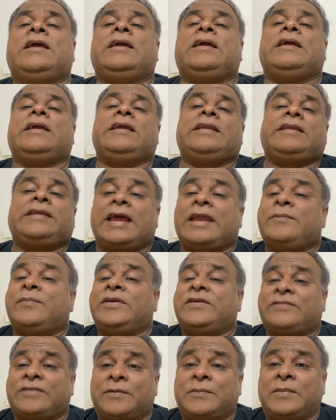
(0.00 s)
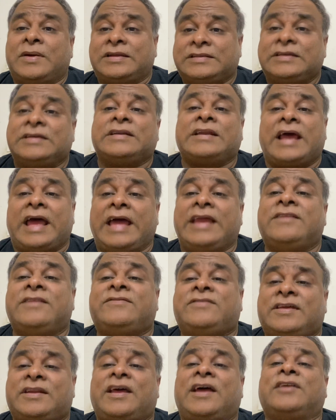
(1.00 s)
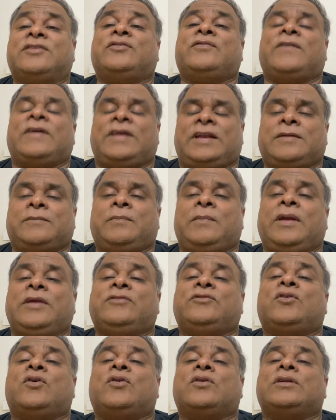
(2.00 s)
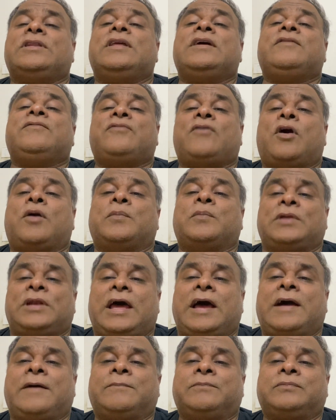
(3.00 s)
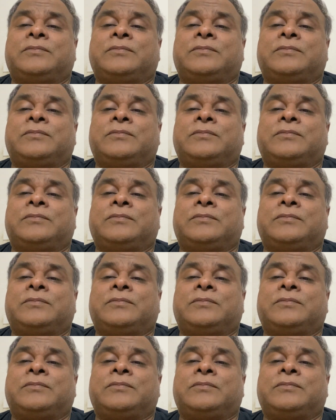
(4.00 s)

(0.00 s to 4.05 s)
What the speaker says: It can be some other answer as well based on the formula.